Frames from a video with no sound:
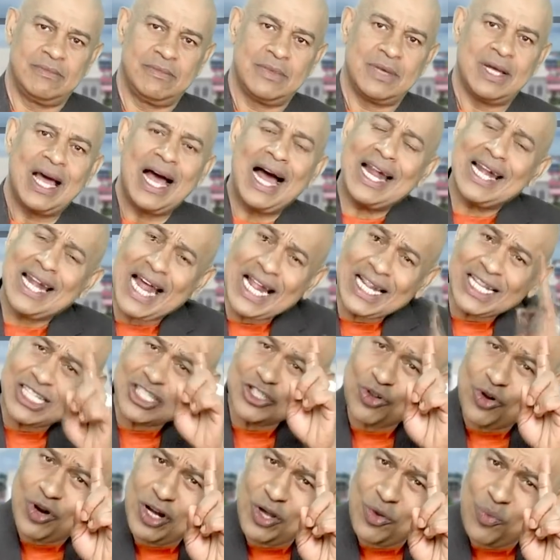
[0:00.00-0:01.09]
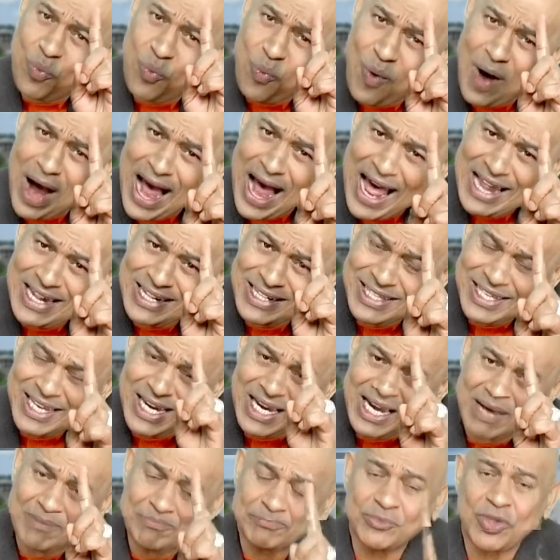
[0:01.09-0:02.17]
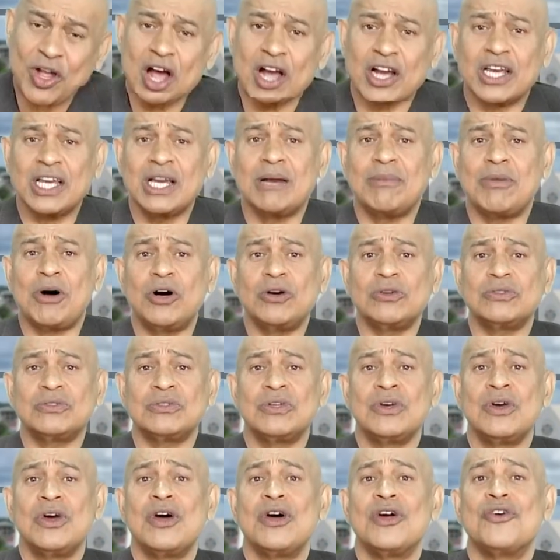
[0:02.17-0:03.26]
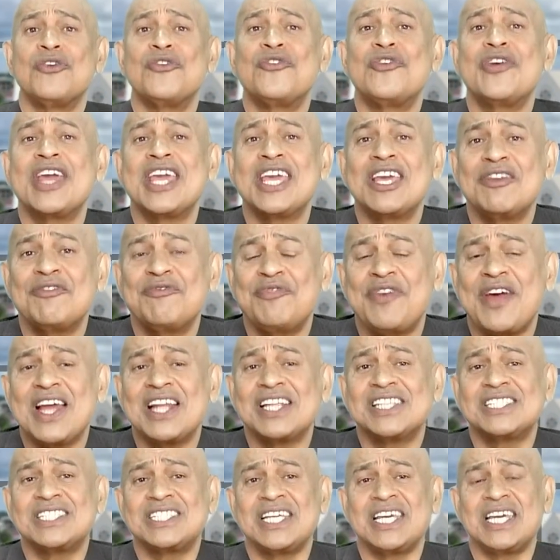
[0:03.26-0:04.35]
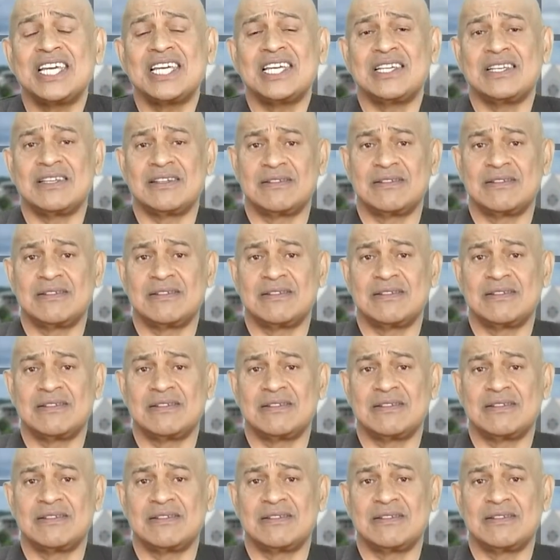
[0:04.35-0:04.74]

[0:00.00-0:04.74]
And that is only one thing I'm talking about, ring fencing.